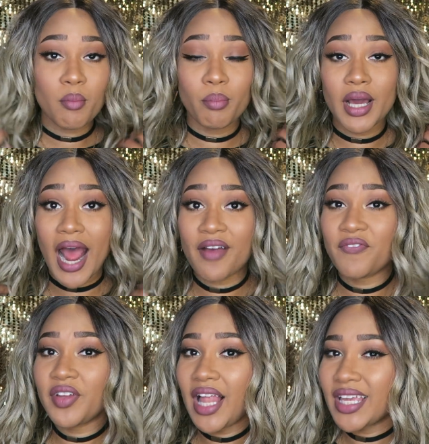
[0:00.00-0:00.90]
but I
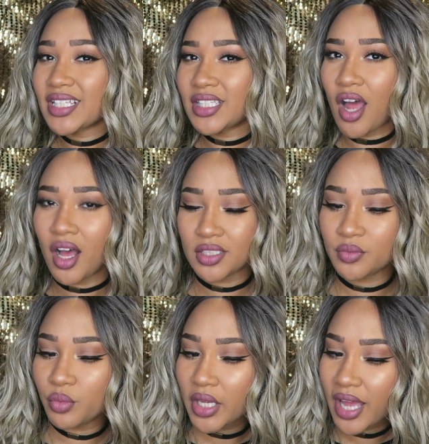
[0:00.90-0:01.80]
feel like it's an
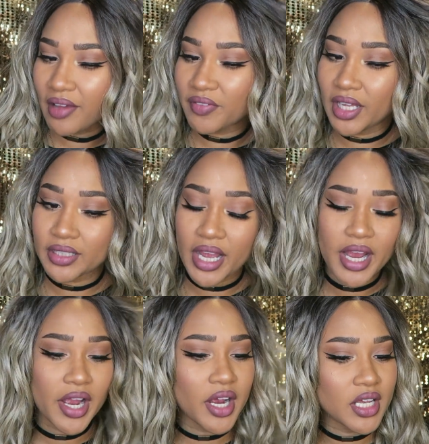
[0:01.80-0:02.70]
awesome wig. I feel like the
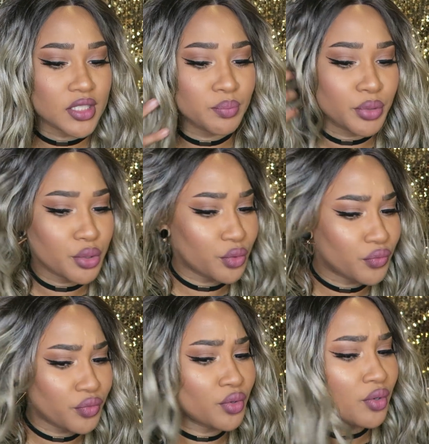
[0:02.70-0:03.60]
hair is
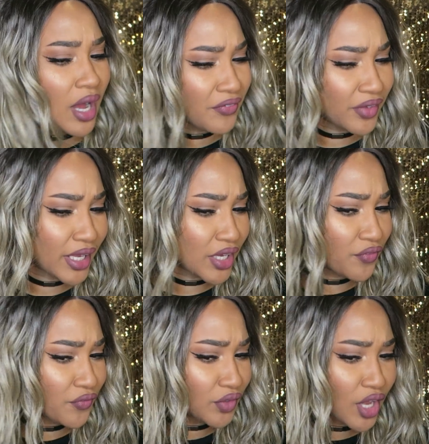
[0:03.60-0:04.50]
beautiful. I feel like it
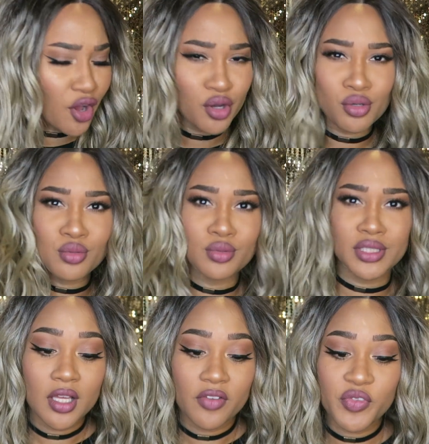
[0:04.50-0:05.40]

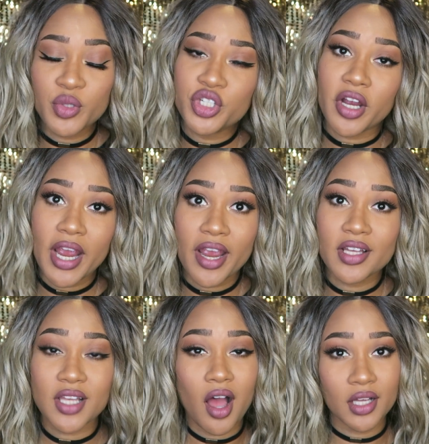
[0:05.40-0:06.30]
flows. Futura hair
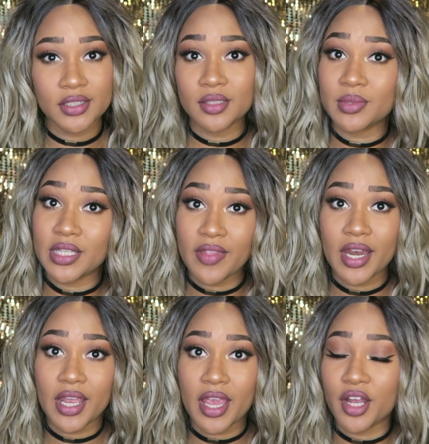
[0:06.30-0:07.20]
is awesome,
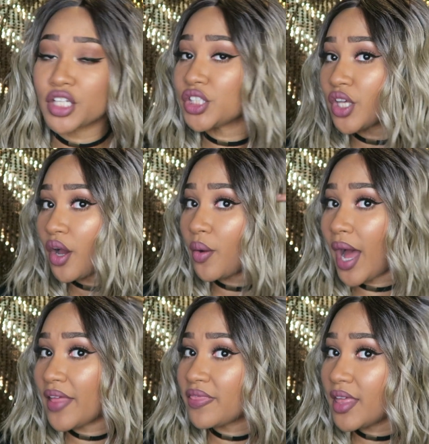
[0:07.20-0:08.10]
synthetic hair. So
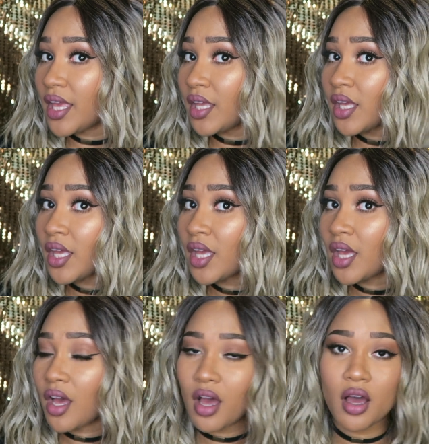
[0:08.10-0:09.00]
I think
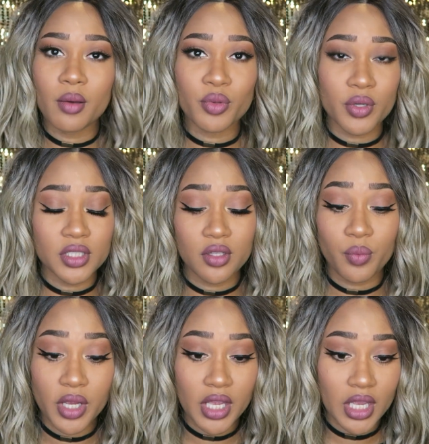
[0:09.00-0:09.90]
the rest of the
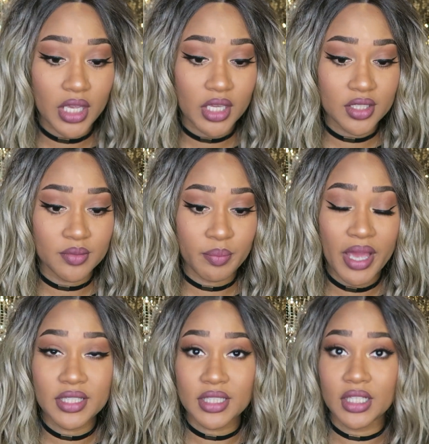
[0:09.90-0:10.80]
wig is
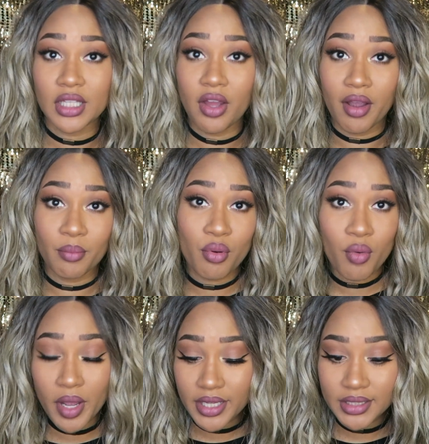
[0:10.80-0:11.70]
basically on
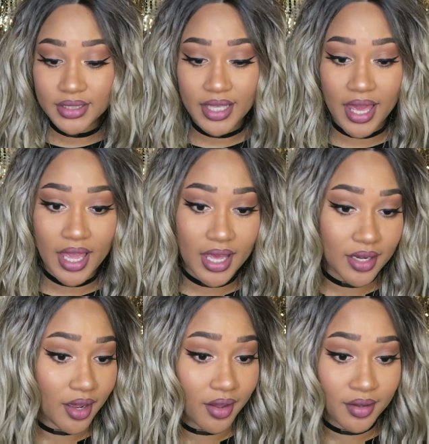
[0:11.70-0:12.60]
point, and